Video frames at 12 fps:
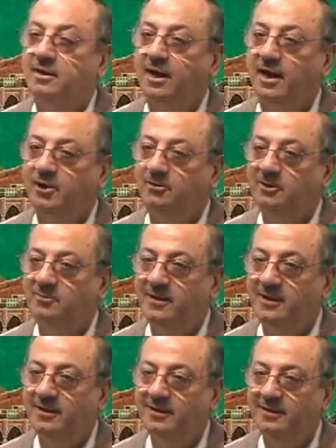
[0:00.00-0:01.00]
Are you with
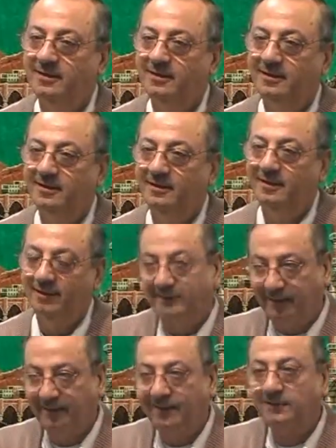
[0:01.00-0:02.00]
me?
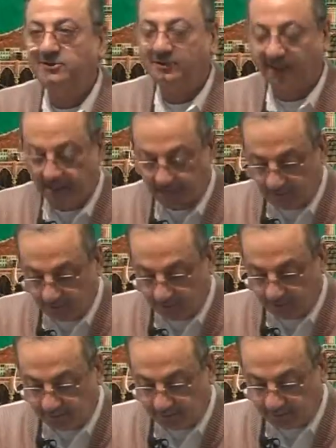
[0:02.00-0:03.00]
Tilka saatu
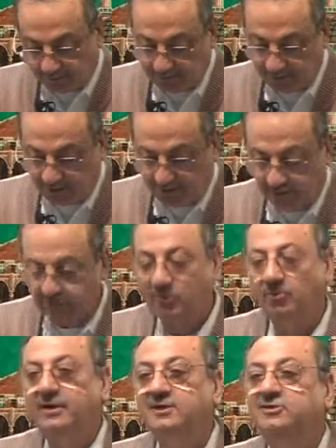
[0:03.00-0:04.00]
jamilatun. So
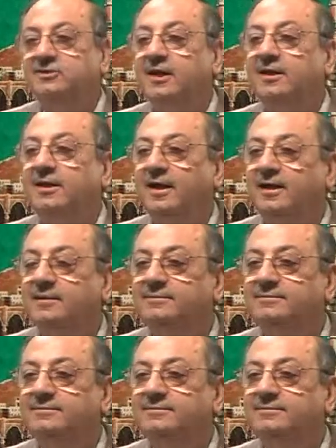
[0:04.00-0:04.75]
what is tilka?